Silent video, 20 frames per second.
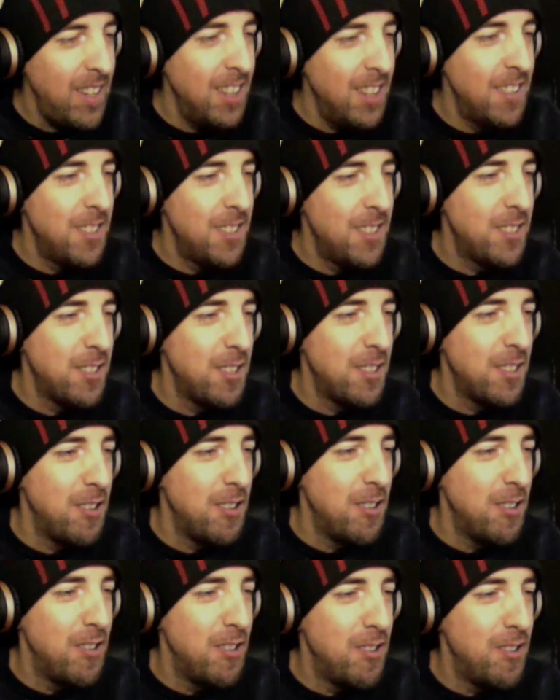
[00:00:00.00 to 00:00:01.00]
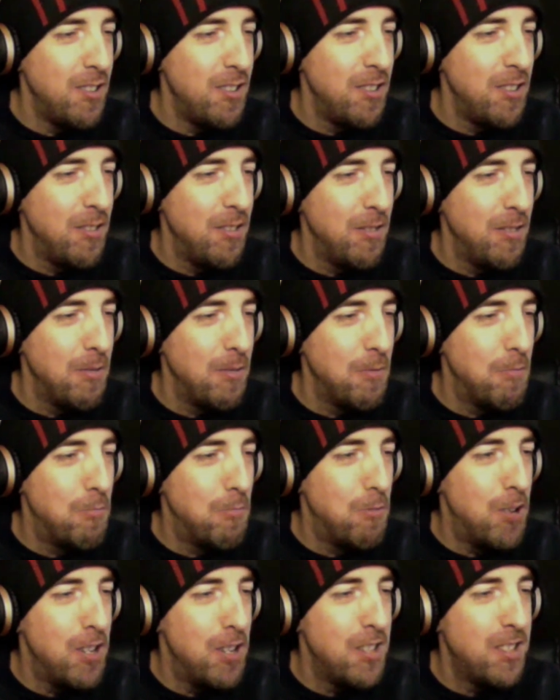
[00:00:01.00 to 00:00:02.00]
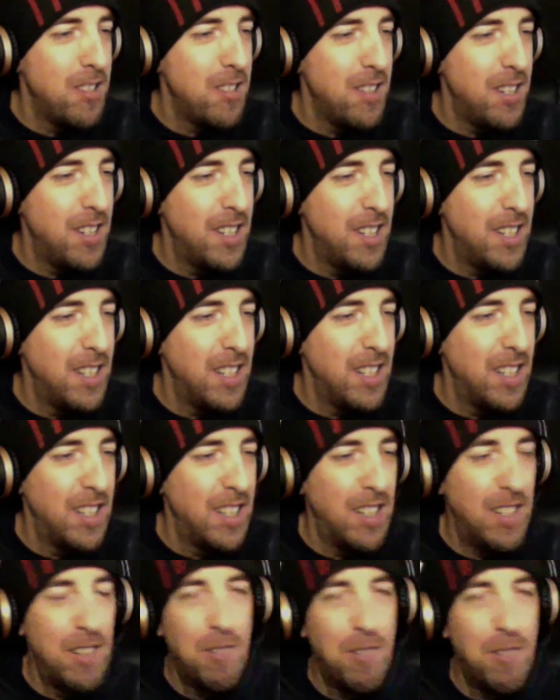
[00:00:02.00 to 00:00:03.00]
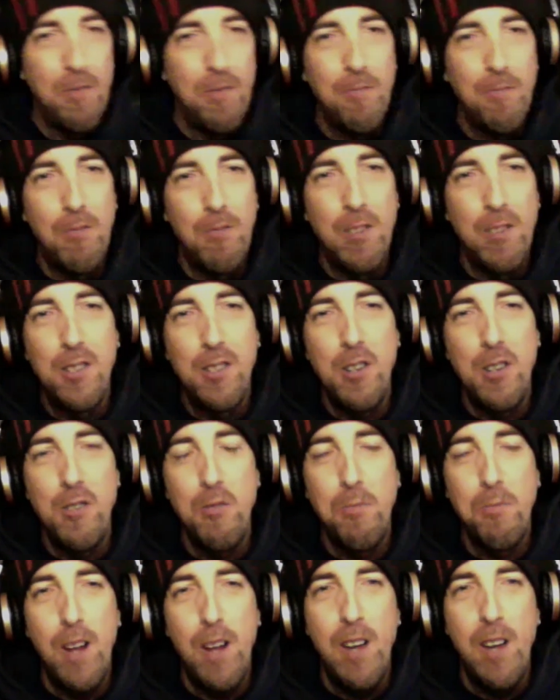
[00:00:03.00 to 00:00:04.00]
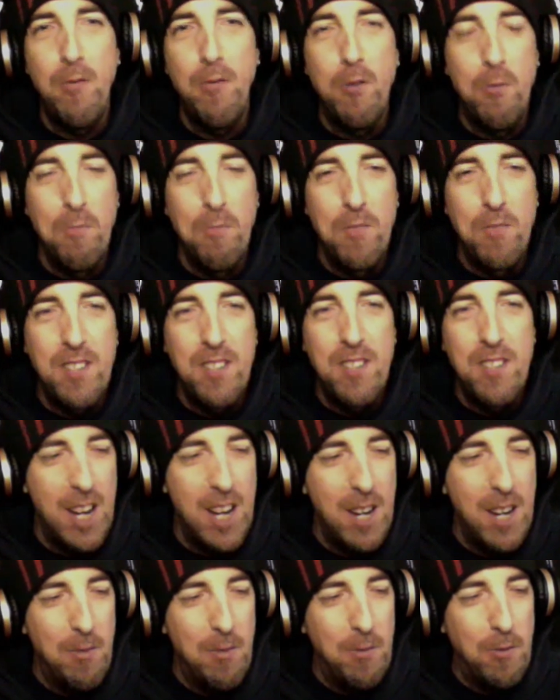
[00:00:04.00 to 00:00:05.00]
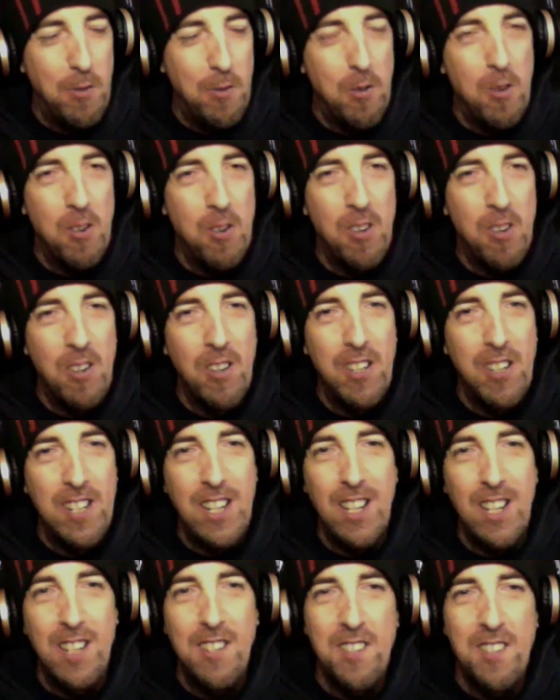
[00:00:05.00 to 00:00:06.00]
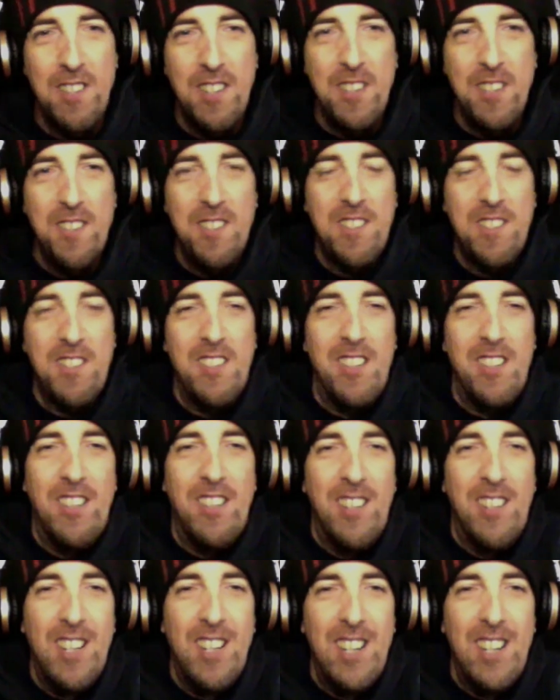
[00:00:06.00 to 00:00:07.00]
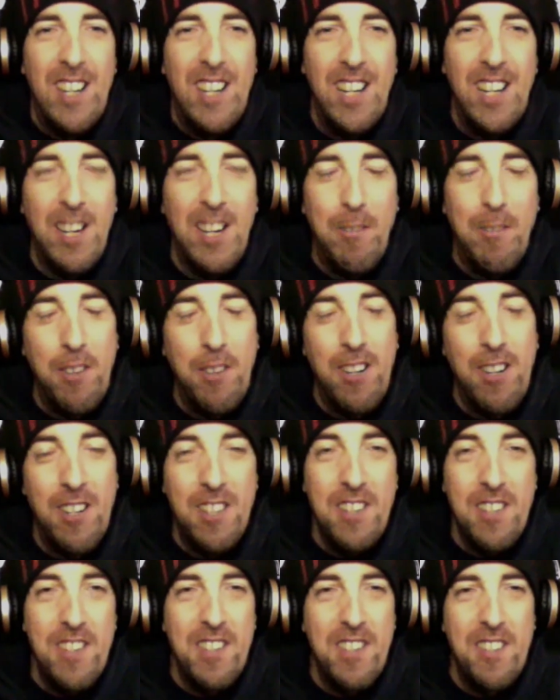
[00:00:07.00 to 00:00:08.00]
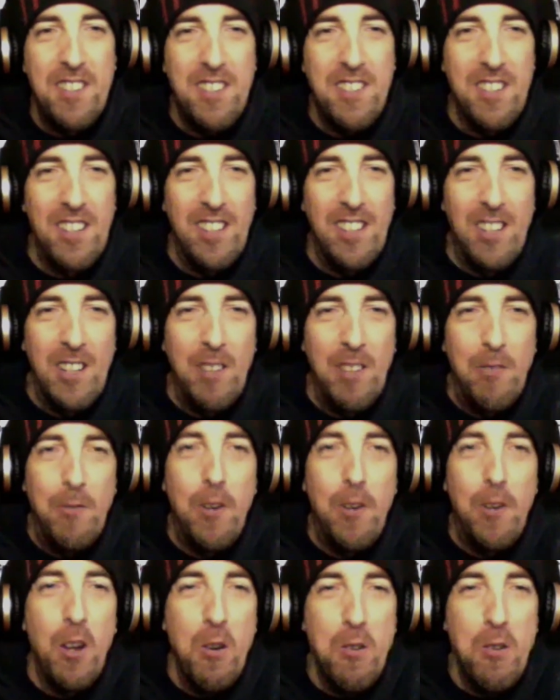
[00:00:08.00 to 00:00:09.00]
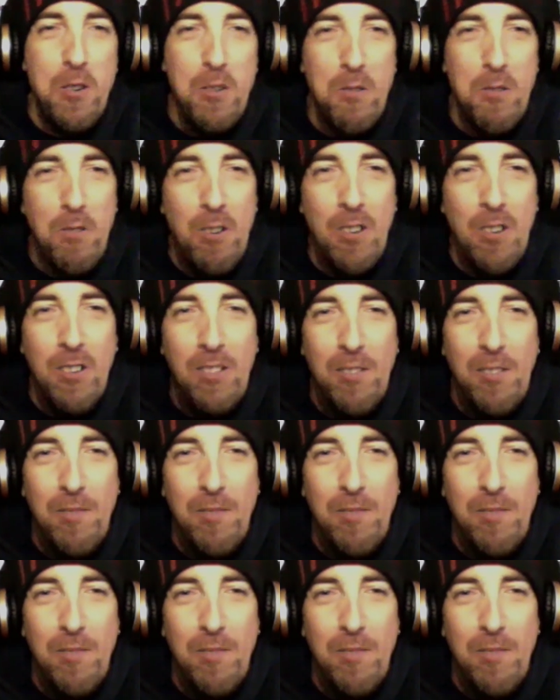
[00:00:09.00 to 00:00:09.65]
so what social platforms do you have for your listeners to for the listeners to follow you on?